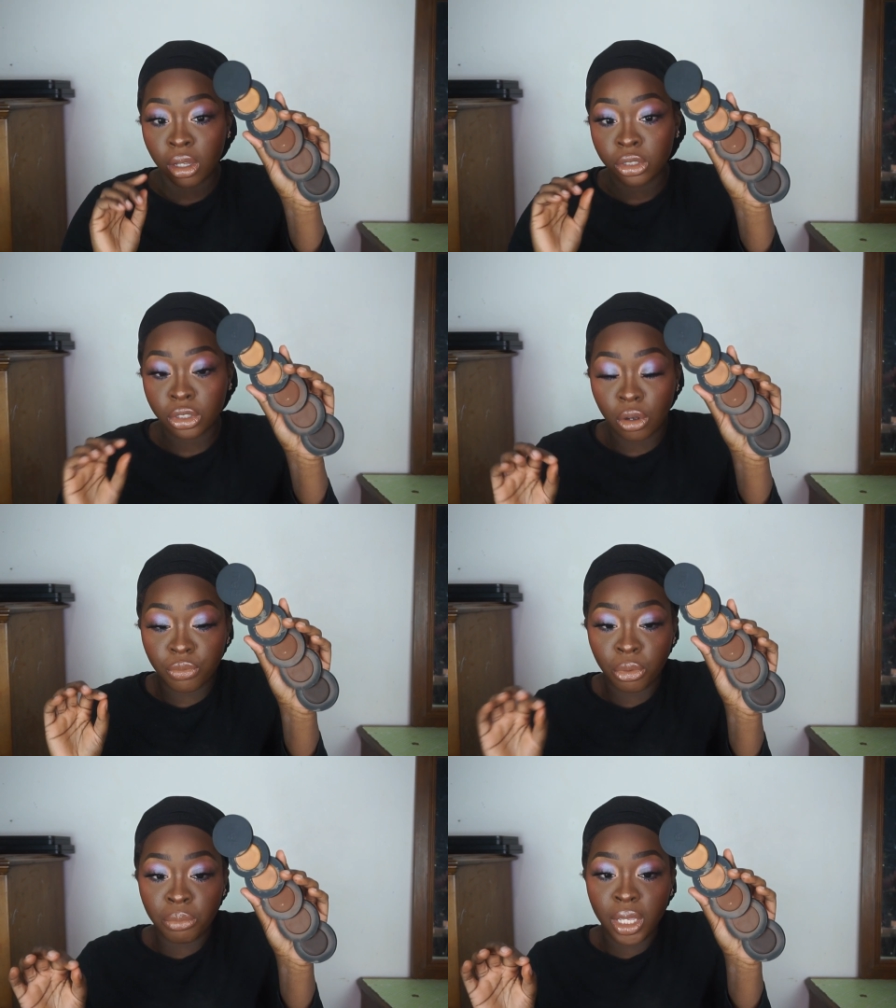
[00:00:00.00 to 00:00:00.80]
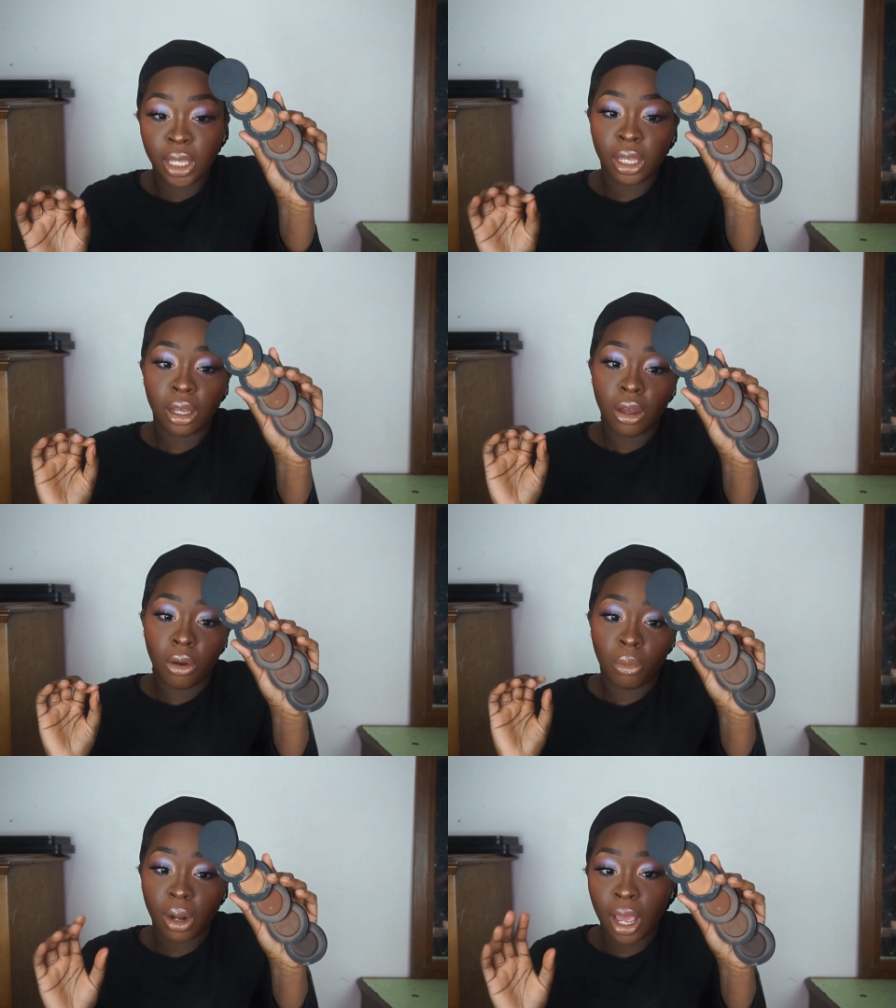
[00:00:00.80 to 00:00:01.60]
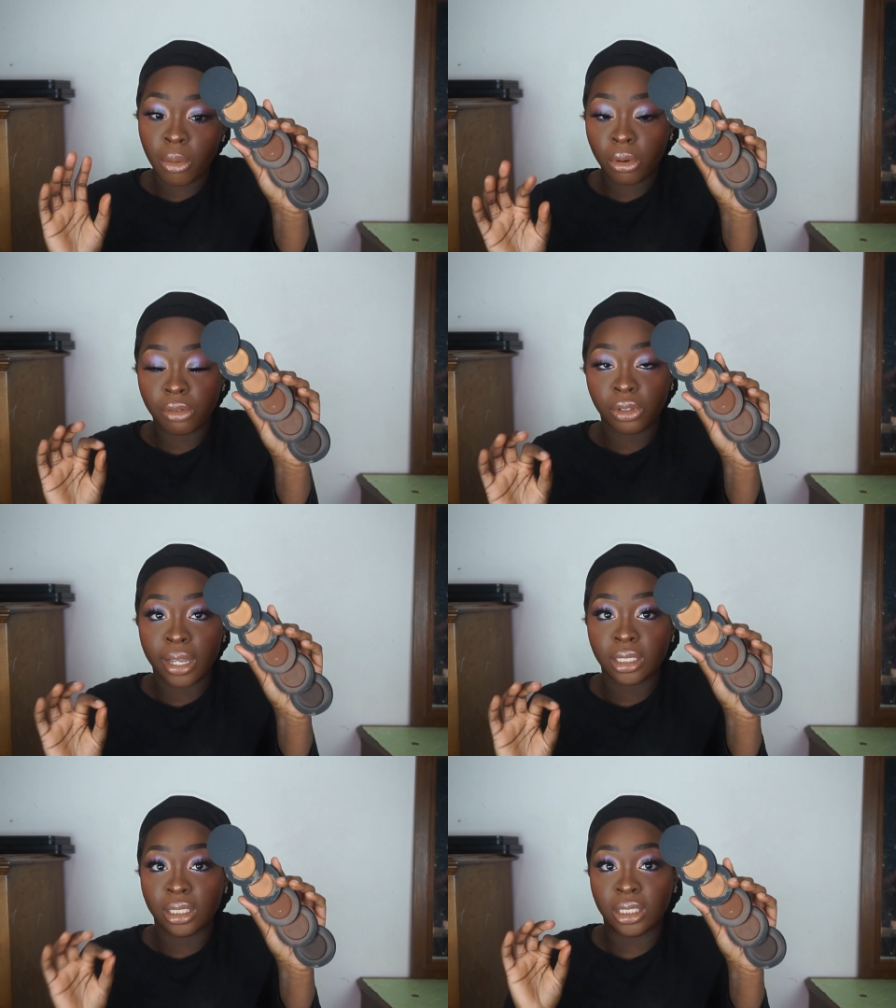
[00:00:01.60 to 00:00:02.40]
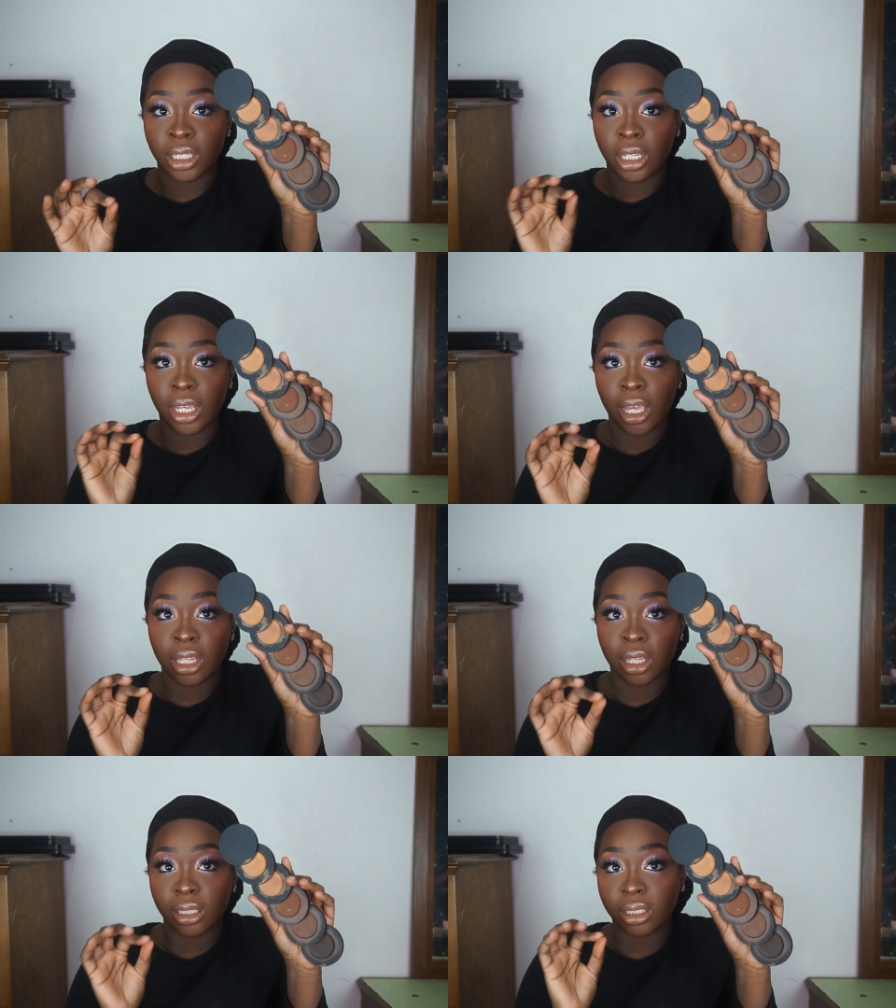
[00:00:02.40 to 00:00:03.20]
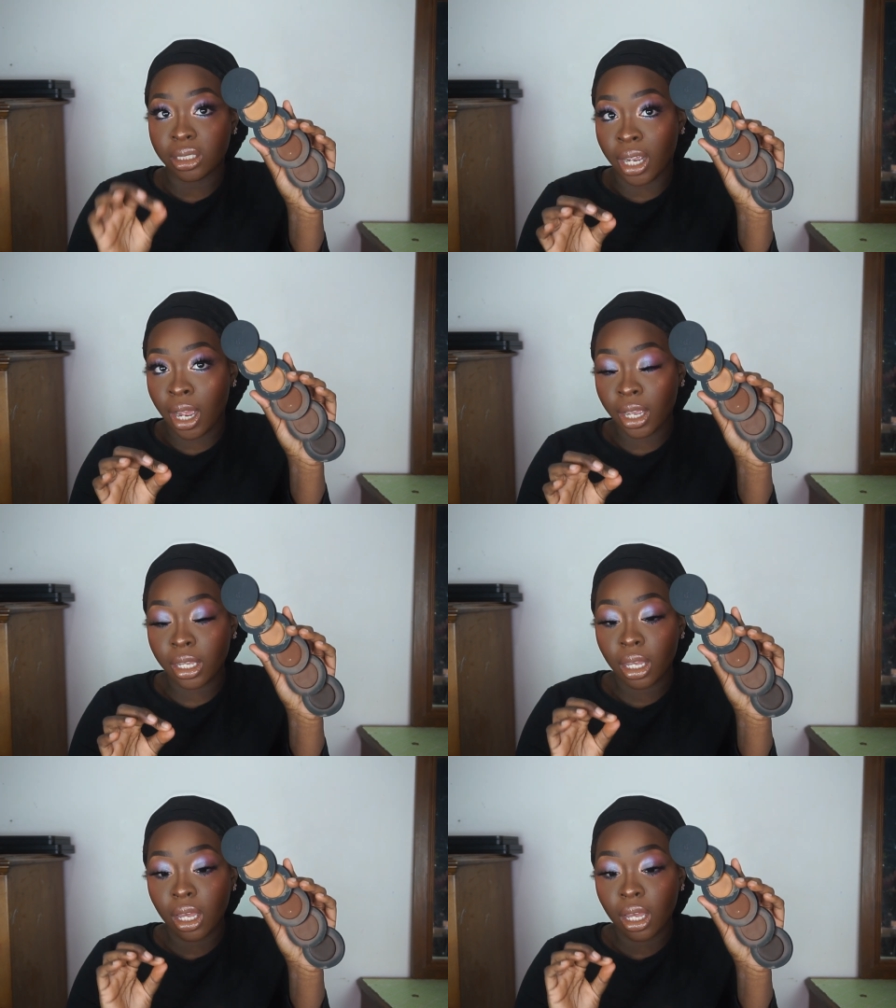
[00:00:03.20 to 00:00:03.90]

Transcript: So for me, what I would have liked to see in this stack